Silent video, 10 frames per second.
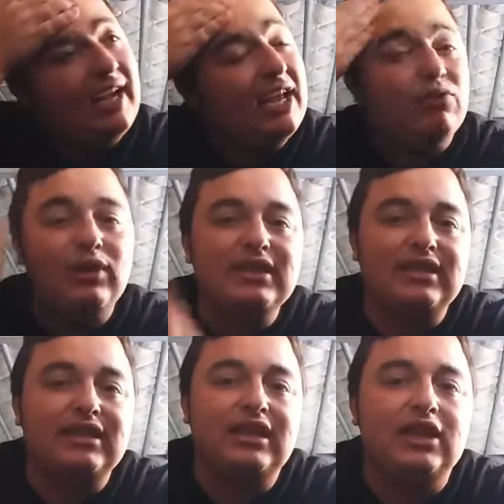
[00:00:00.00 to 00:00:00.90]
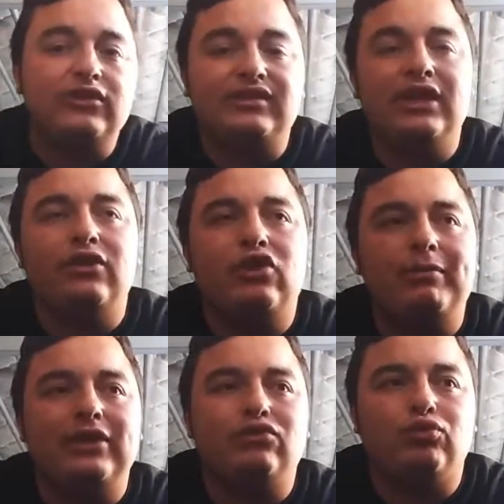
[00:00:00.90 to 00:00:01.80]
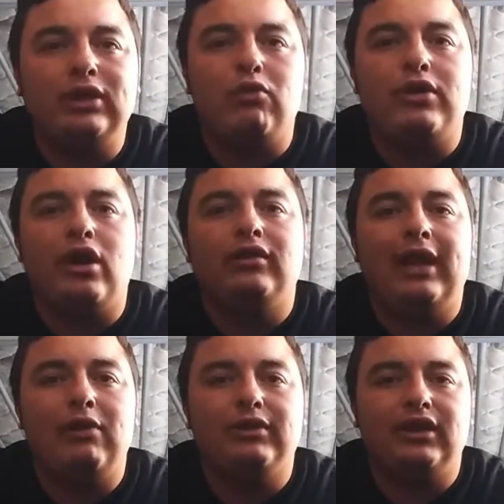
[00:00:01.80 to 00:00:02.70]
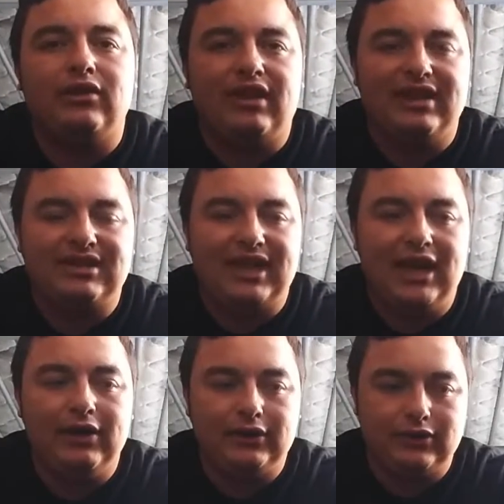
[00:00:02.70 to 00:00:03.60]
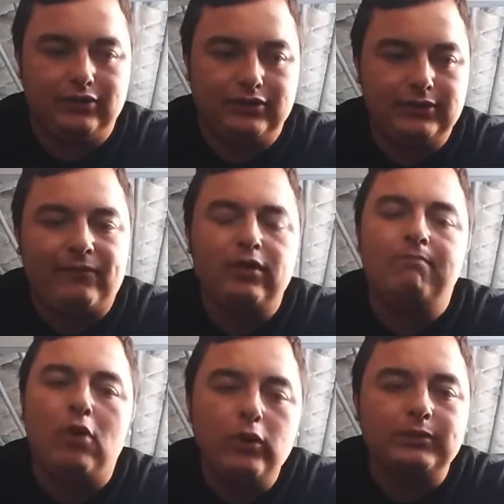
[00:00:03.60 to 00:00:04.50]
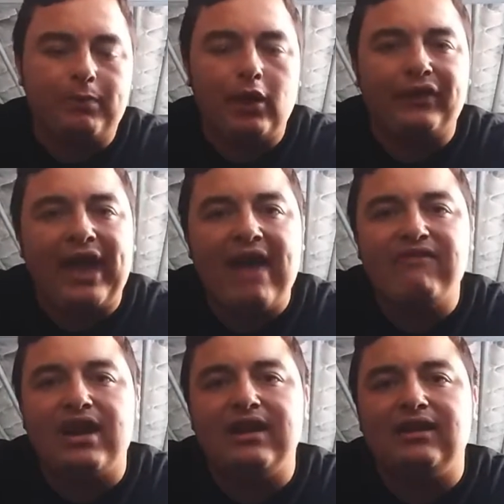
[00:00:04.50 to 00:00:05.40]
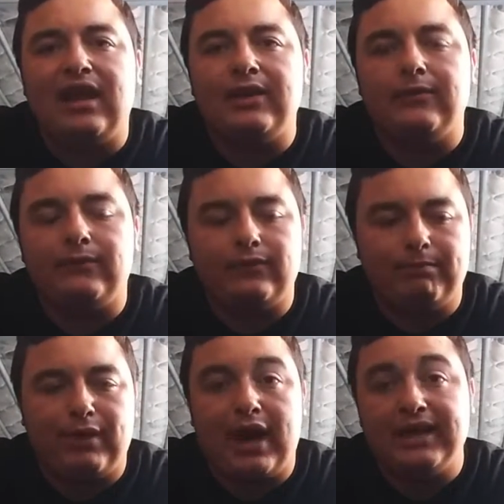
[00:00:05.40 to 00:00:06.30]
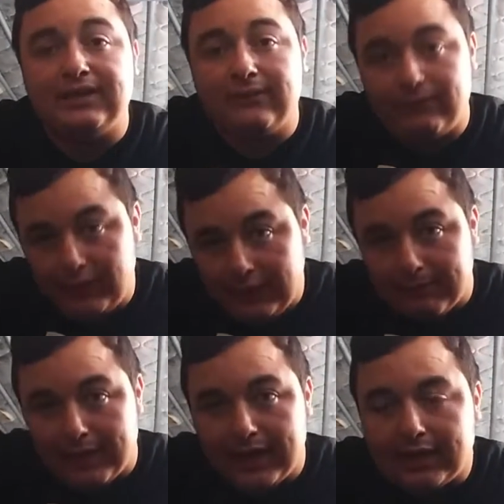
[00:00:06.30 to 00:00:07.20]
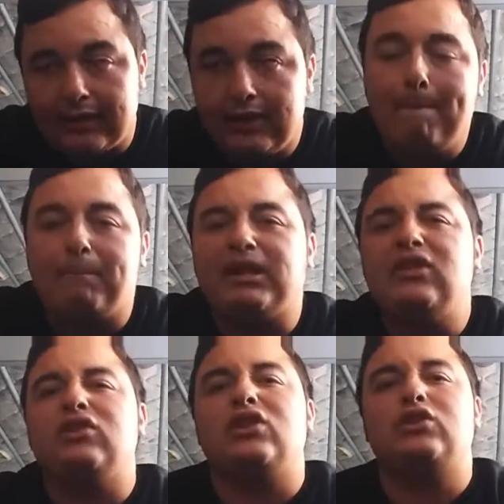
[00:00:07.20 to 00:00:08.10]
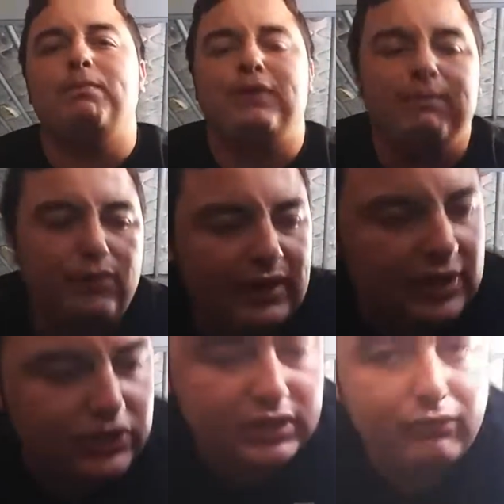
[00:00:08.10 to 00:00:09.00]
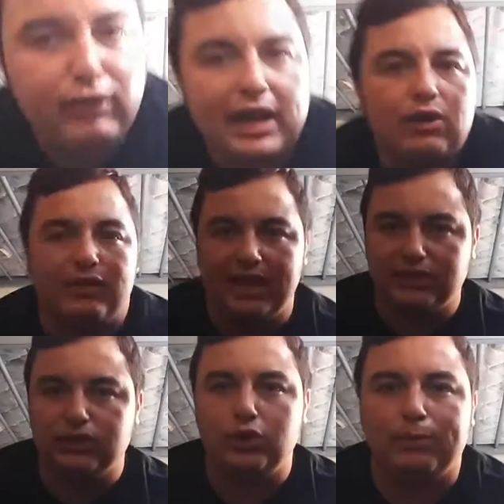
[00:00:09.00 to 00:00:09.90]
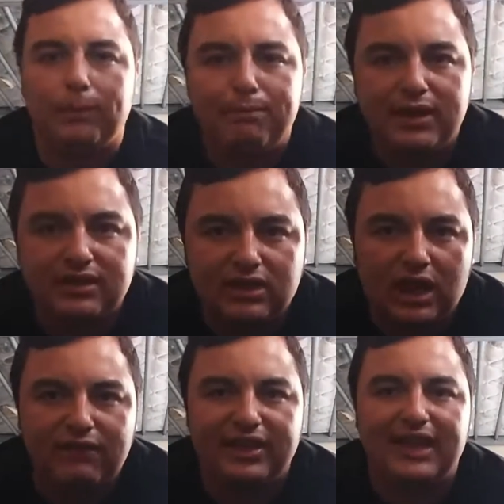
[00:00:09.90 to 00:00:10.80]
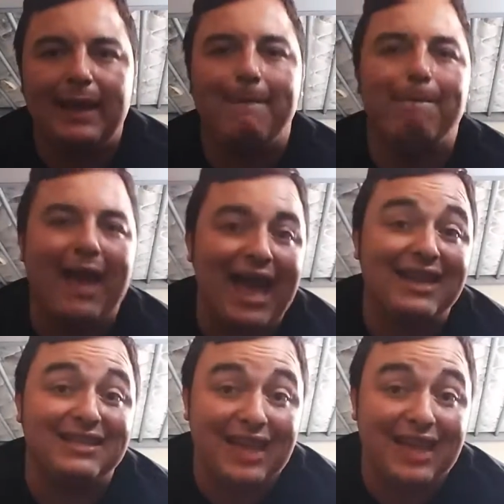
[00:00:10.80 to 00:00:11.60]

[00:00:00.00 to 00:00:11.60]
In recent years, NetherRealm has really went all out with their guest characters. For the most part, they have gotten a lot of positive feedback. But then there's also people that just flat out get super pissed off and they get mad as